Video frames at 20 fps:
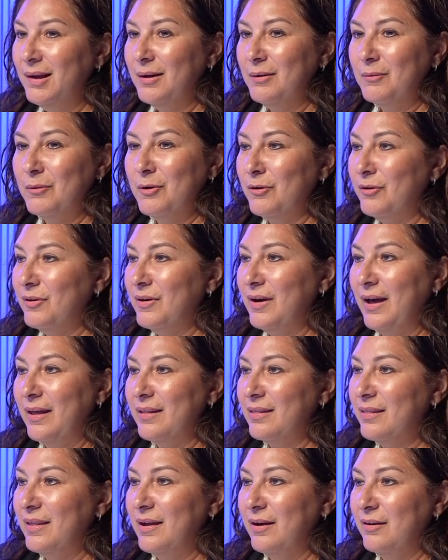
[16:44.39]
We were
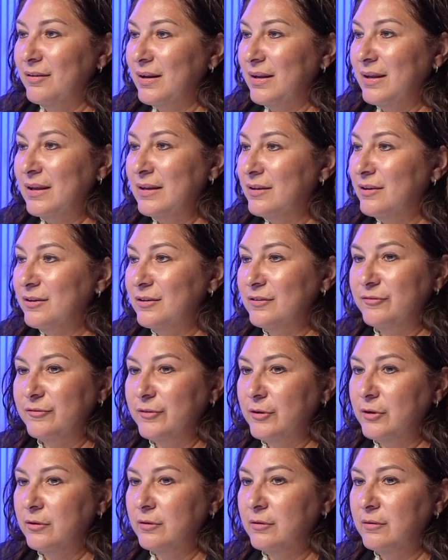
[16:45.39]
not there to eat good
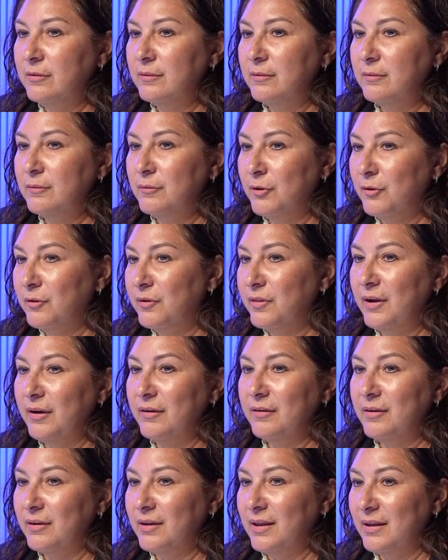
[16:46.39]
food. We were
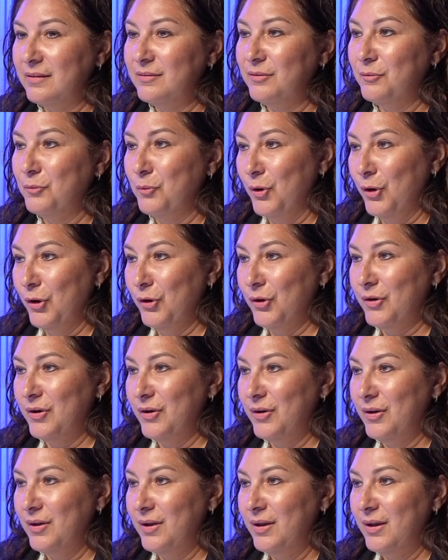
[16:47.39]
there to get to
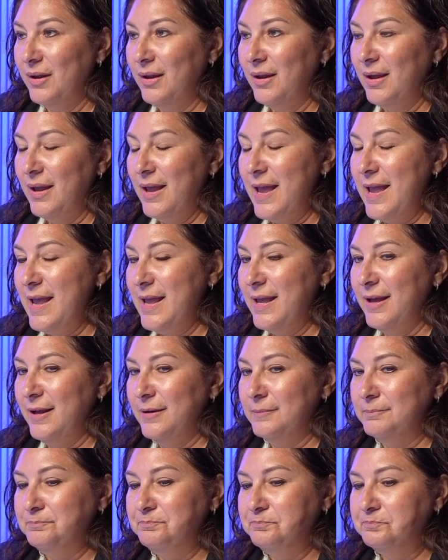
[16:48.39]
work.
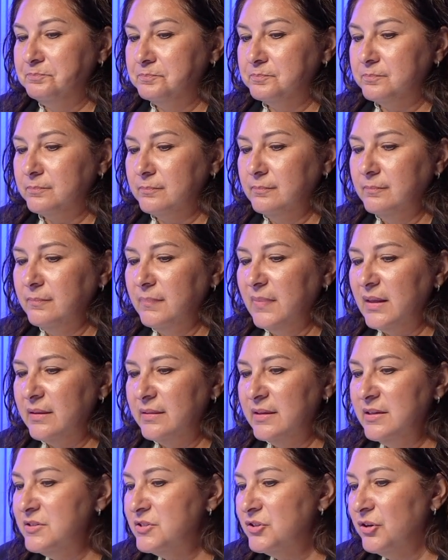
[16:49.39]
And
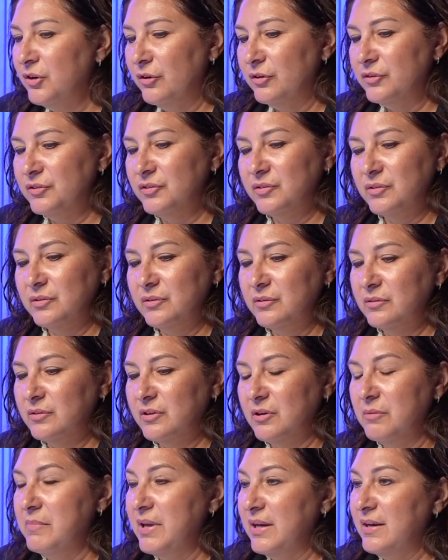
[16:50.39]
these girls
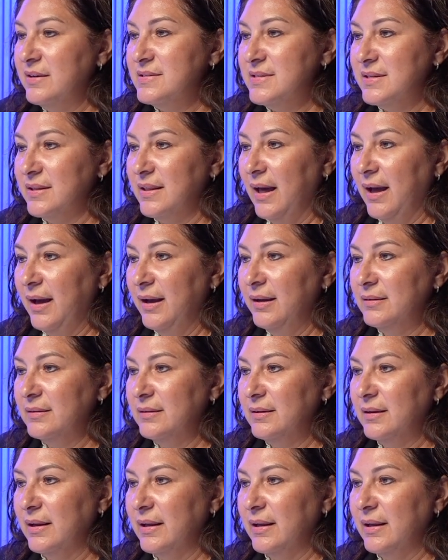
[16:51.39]
committed to that.